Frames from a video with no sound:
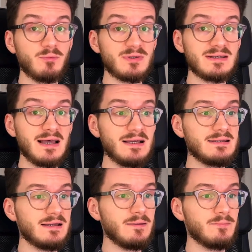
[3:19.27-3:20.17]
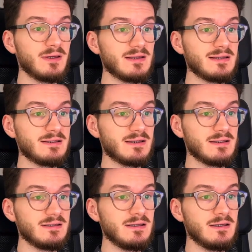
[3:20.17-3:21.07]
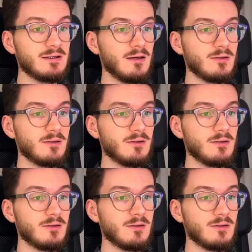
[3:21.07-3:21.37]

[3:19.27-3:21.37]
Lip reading: precisely because, as you can see here,